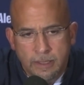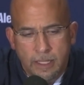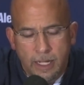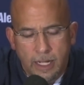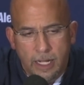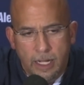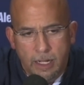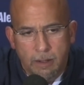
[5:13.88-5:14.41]

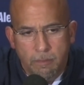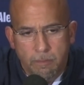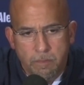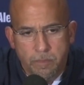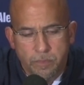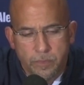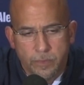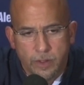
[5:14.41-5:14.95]

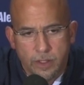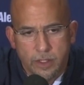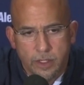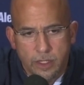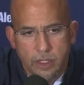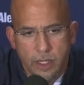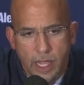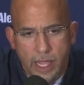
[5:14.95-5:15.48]
And
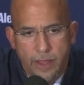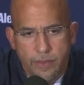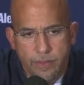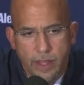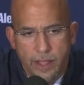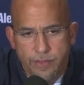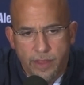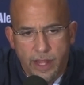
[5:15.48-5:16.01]

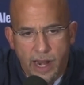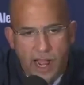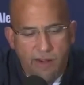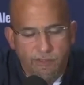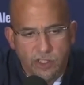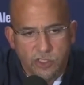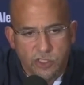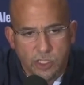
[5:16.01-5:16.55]
then
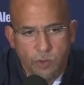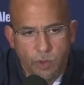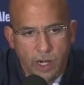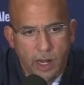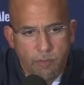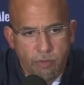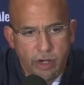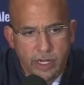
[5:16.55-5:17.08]
obviously we're
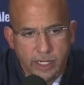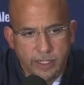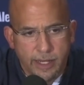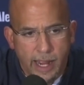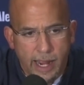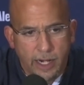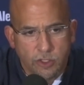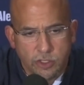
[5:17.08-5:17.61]
not breaking
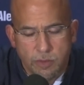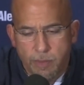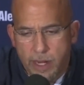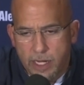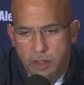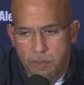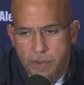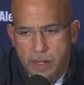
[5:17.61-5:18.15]
tackles and
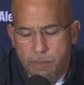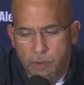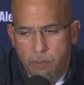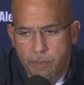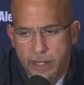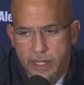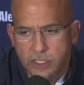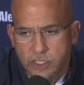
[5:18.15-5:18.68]
making people
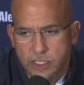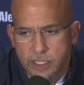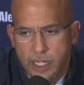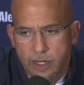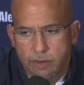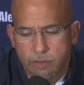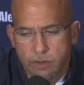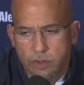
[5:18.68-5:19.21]
miss. And
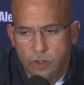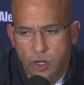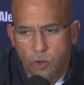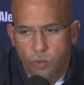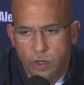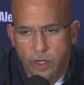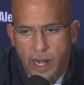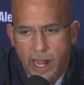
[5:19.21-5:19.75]
then, you know,
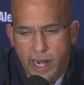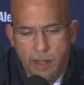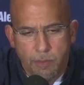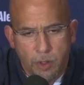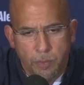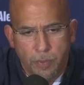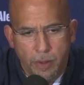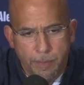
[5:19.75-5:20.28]
we're not
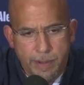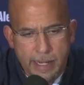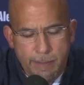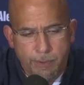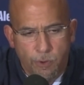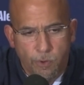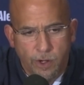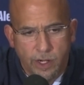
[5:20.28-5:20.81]
able to put
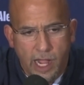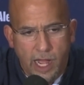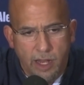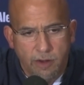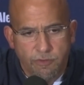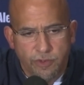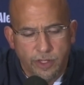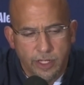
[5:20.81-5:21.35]
people in
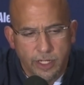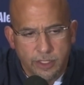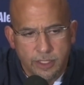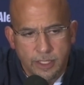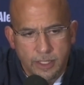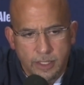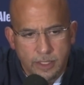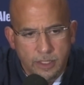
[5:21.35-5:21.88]
conflict
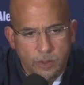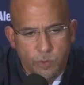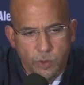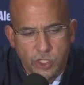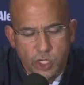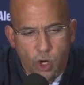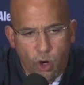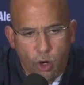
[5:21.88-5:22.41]

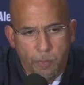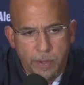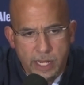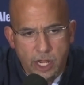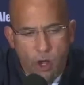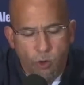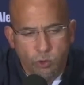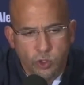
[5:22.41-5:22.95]
with the
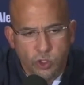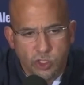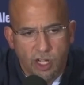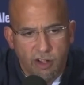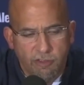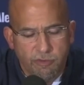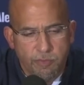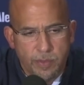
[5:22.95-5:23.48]
RPO
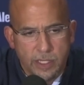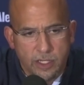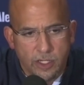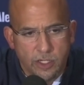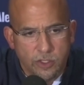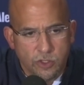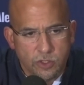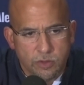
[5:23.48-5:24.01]
stuff
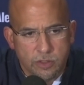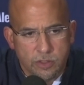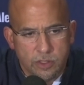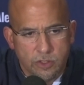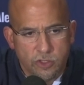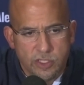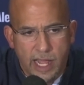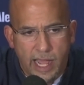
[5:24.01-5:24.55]
because
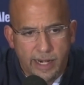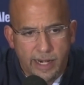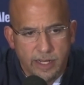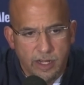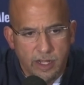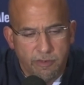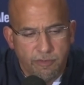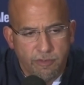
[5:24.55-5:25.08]
there's not
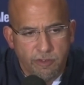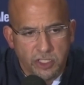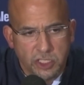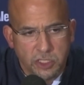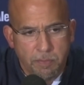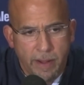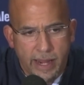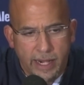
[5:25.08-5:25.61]
enough
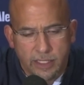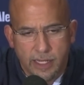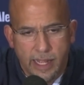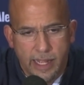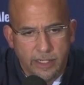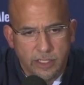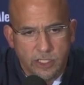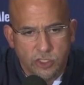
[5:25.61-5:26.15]
respect
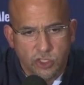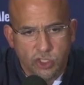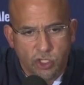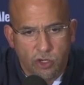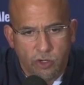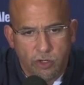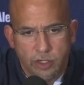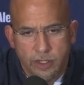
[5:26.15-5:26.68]
and
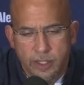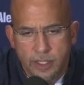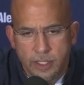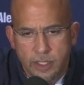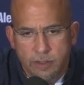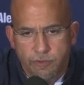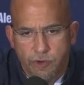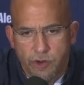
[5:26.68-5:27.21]
concern
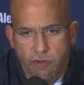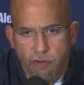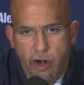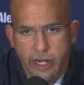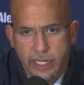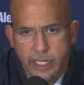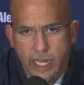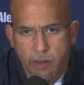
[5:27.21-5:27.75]
for the
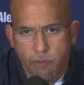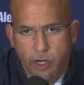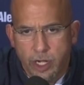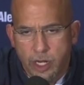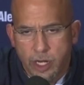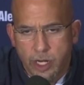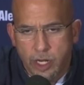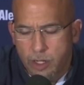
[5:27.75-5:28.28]
running game right
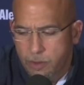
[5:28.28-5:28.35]
now.